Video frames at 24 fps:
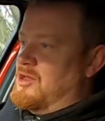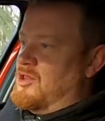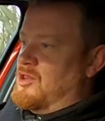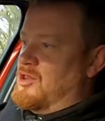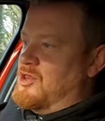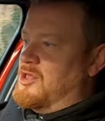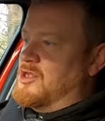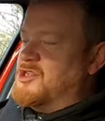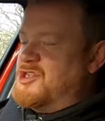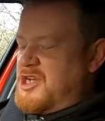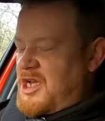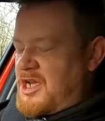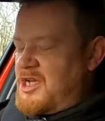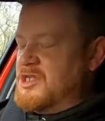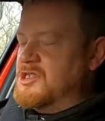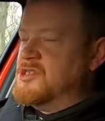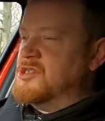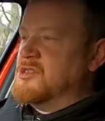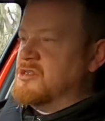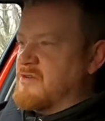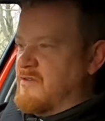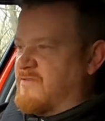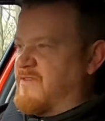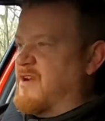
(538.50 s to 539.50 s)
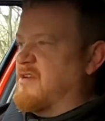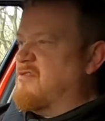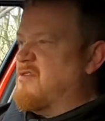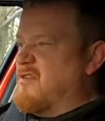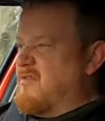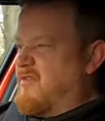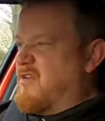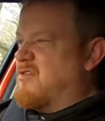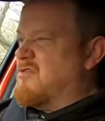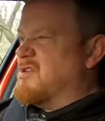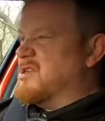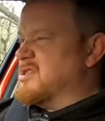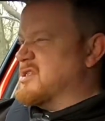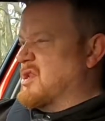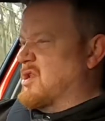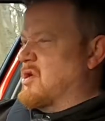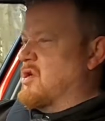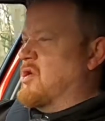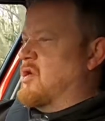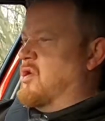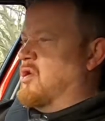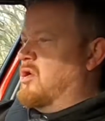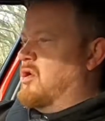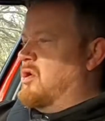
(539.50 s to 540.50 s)
the changes are very, very
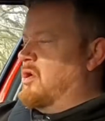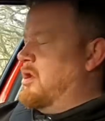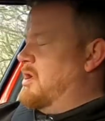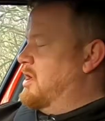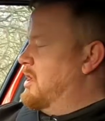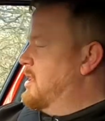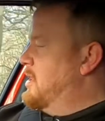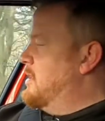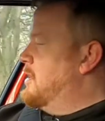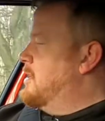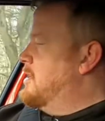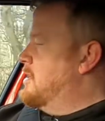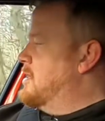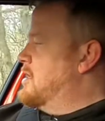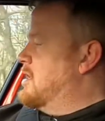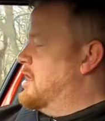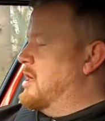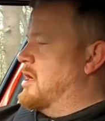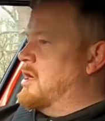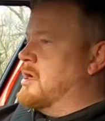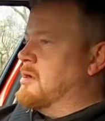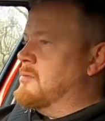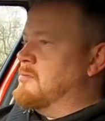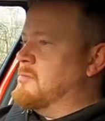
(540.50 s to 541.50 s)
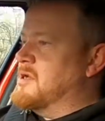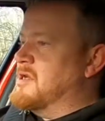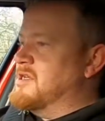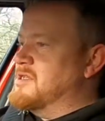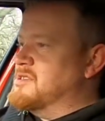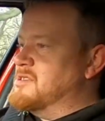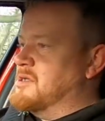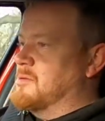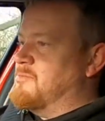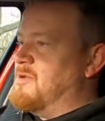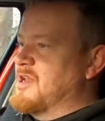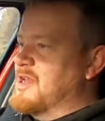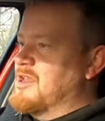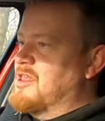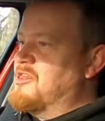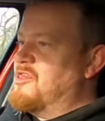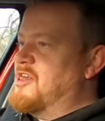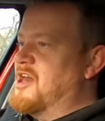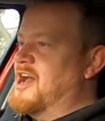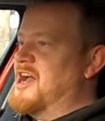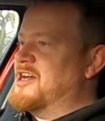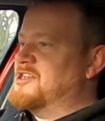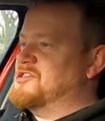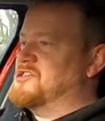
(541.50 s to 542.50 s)
slow. It's a bit
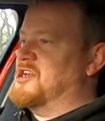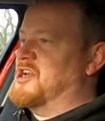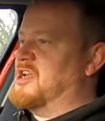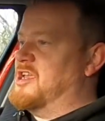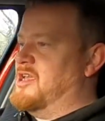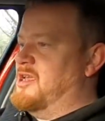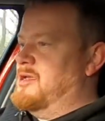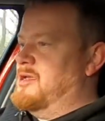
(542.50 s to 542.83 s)
lethargic.